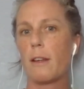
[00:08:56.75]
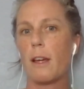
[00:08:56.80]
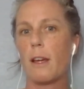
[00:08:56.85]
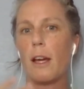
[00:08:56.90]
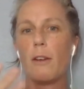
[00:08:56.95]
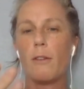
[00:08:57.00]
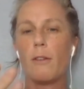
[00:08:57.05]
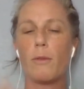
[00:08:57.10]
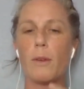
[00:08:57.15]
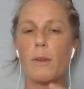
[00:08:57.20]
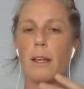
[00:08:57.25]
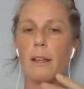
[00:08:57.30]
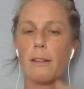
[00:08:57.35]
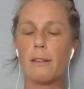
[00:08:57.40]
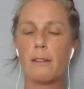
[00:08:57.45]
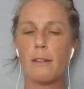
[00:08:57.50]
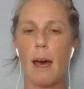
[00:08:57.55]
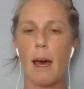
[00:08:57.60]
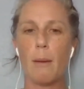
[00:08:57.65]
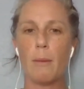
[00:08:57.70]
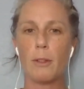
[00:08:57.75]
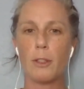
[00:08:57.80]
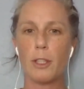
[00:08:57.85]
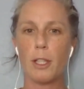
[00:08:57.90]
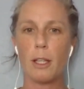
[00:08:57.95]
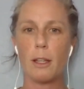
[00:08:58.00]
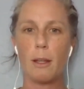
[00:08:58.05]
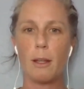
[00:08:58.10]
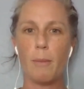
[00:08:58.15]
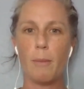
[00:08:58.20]
kind of
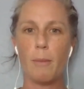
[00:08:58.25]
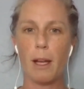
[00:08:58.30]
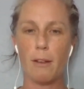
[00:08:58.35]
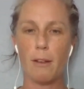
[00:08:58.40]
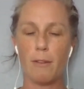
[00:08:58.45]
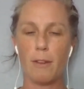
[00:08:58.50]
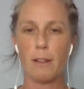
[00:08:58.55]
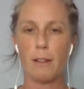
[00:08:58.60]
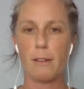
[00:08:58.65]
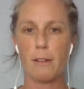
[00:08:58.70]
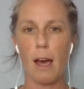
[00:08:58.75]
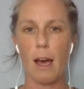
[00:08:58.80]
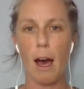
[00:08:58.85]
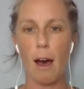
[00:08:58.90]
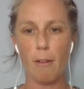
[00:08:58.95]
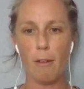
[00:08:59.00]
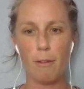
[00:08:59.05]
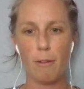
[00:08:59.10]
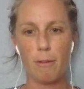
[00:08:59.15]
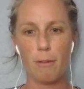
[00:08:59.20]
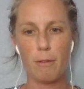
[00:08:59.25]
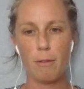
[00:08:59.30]
reestablishing the benefits of